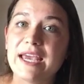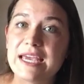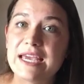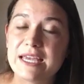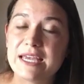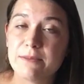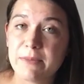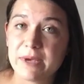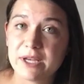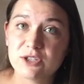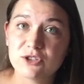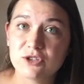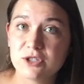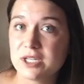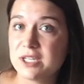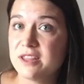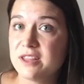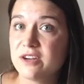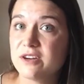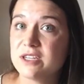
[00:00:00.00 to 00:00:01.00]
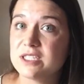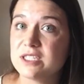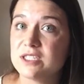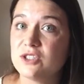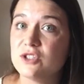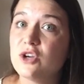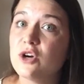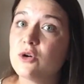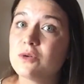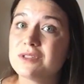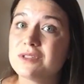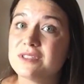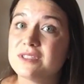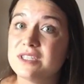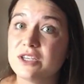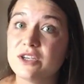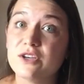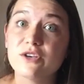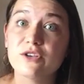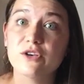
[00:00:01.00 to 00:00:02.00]
in Mandarin there is no
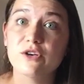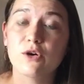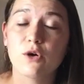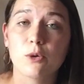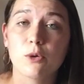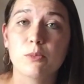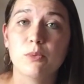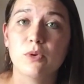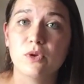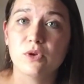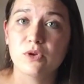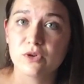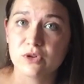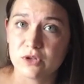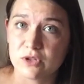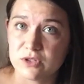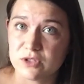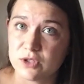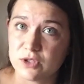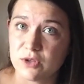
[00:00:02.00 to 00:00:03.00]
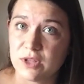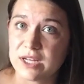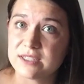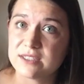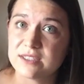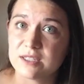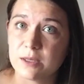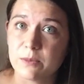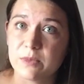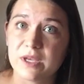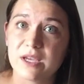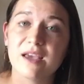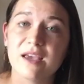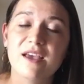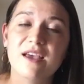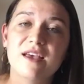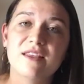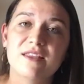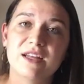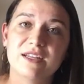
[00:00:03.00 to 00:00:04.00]
singular or plural, so that's something
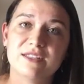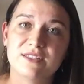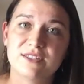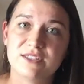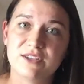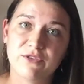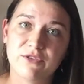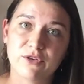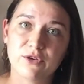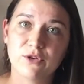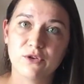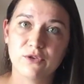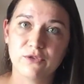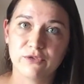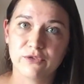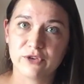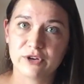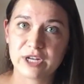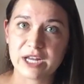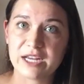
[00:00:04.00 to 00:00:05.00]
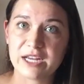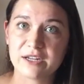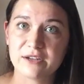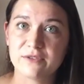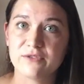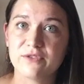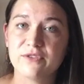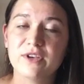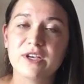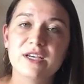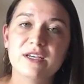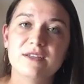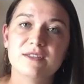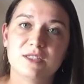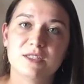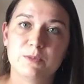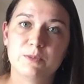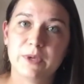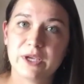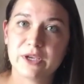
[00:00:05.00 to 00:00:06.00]
that's difficult for native
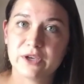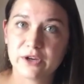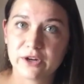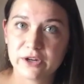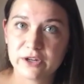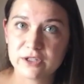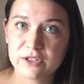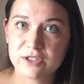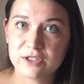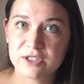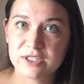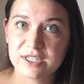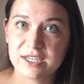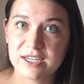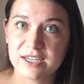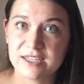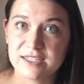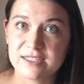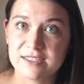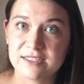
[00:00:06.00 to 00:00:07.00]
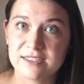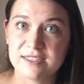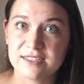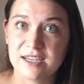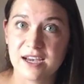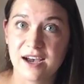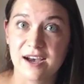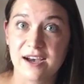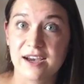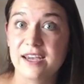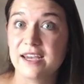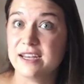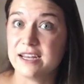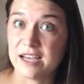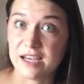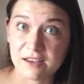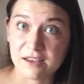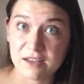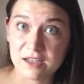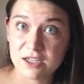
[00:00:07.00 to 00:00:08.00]
speakers. Is in
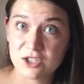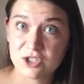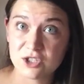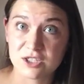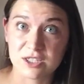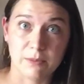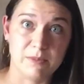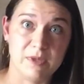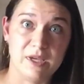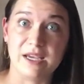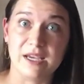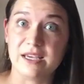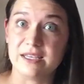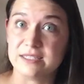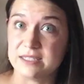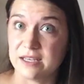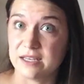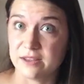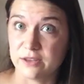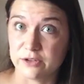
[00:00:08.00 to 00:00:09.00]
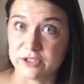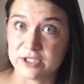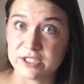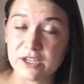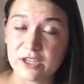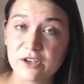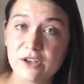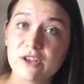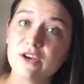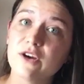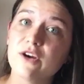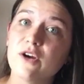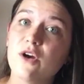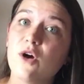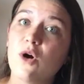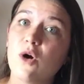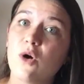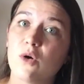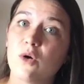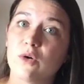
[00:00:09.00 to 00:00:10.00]
English, something is either singular
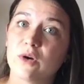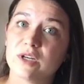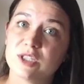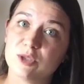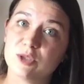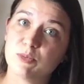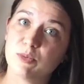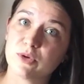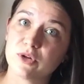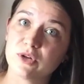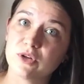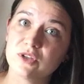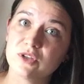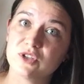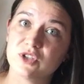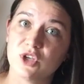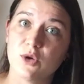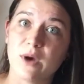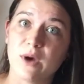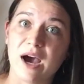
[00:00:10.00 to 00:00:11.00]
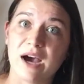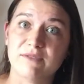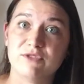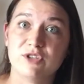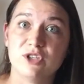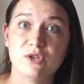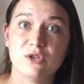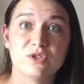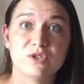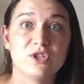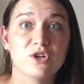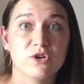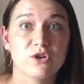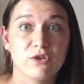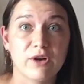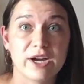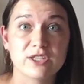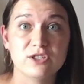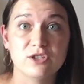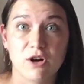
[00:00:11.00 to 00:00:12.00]
or it's plural, so you have to use the
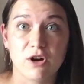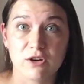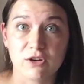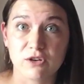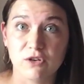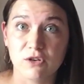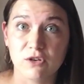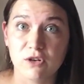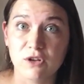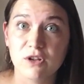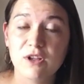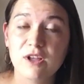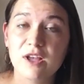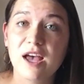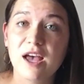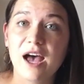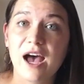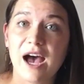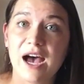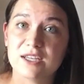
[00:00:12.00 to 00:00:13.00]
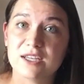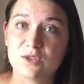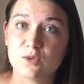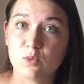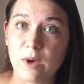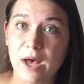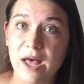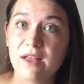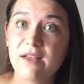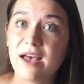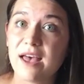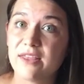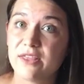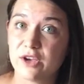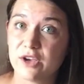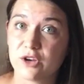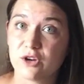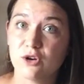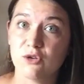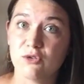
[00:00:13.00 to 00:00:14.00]
correct article as well and
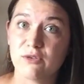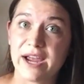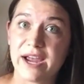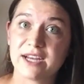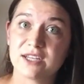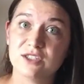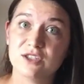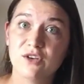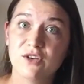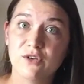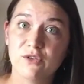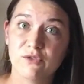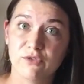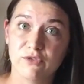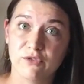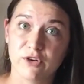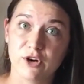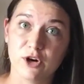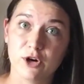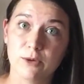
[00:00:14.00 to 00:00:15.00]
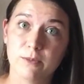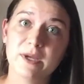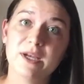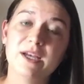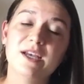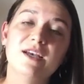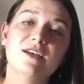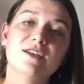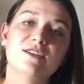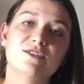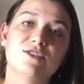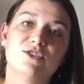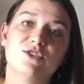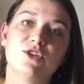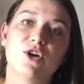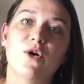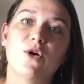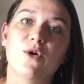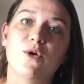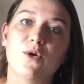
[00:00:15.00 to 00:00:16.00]
the correct verb.
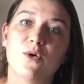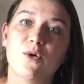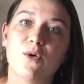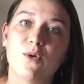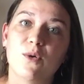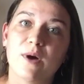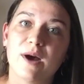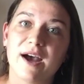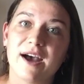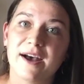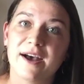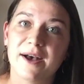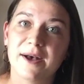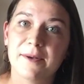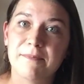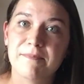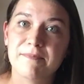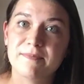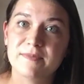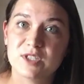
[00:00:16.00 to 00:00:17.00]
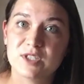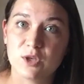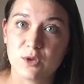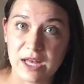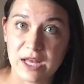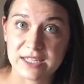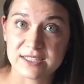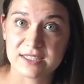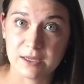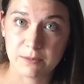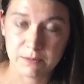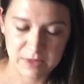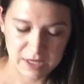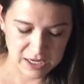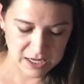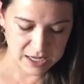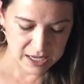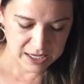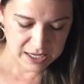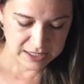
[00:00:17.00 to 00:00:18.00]
So that's
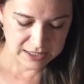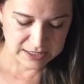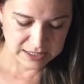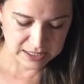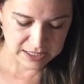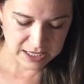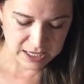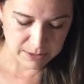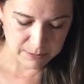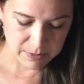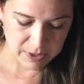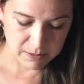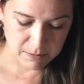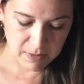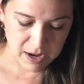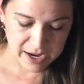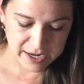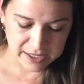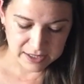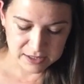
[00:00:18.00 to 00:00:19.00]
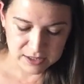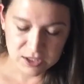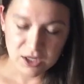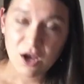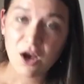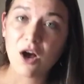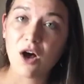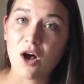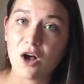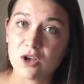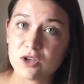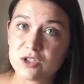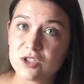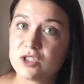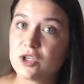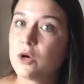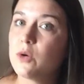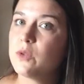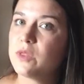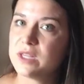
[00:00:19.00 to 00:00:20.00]
something to keep in mind.
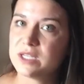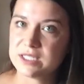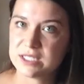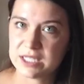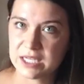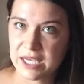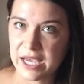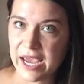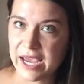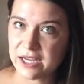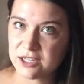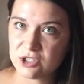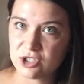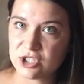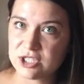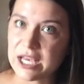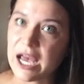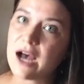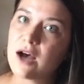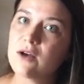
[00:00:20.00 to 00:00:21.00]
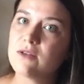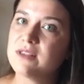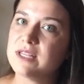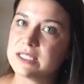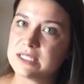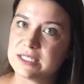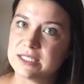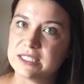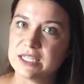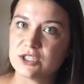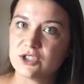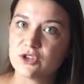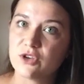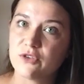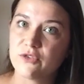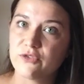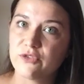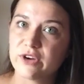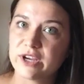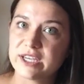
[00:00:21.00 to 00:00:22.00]
Also, the TH sound, this dental
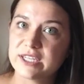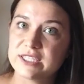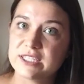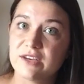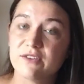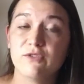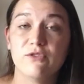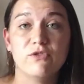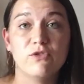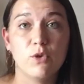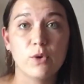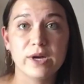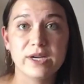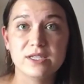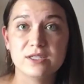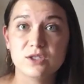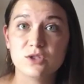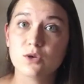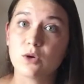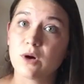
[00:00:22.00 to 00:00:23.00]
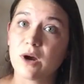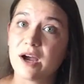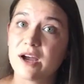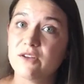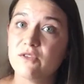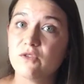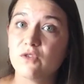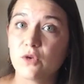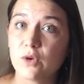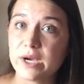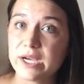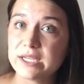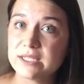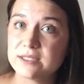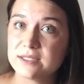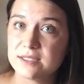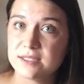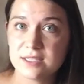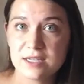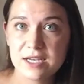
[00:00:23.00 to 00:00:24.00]
fricative, voiced or
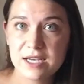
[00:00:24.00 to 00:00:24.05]
unvoiced,